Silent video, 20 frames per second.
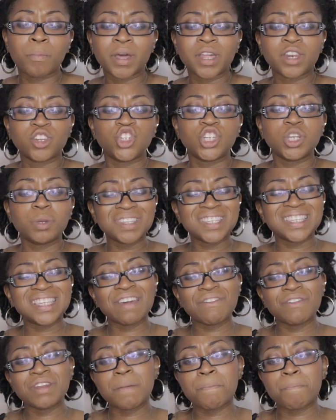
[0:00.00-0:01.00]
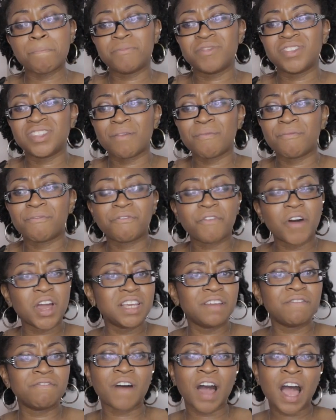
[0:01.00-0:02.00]
but she was giving him some
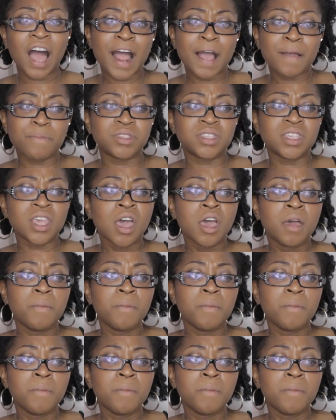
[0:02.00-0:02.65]
funny vibes,